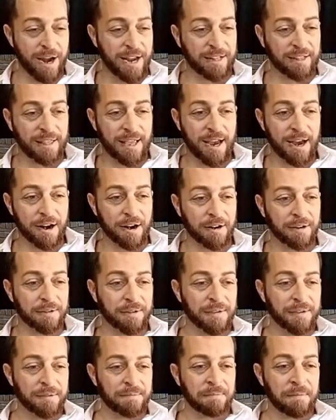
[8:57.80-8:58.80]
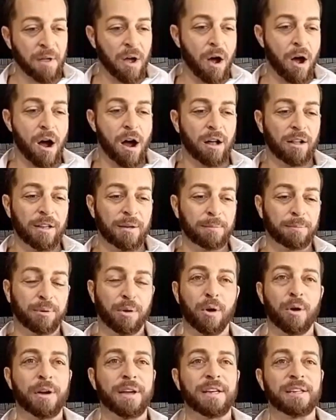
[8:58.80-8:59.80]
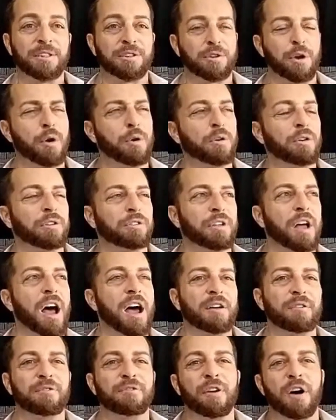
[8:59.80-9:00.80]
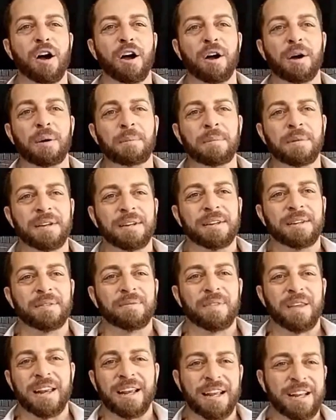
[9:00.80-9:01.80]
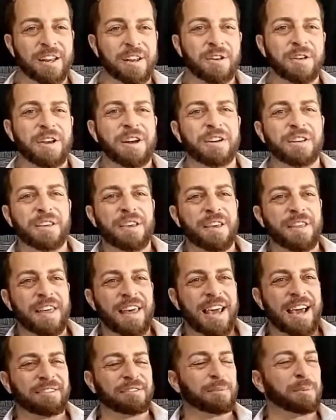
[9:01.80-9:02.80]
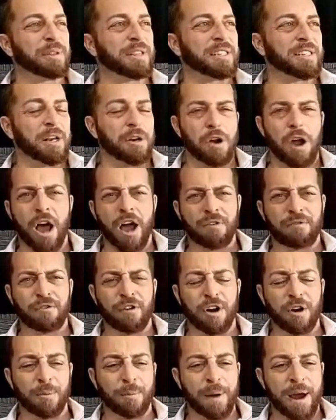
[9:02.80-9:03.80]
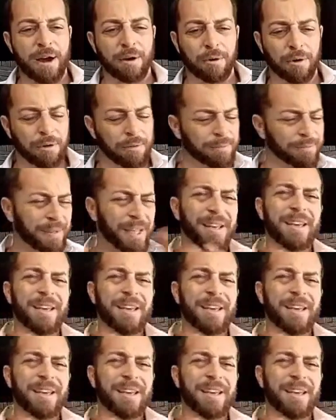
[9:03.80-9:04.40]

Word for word: right there, all employees, total non-farm. They have to put this in non-farm payroll.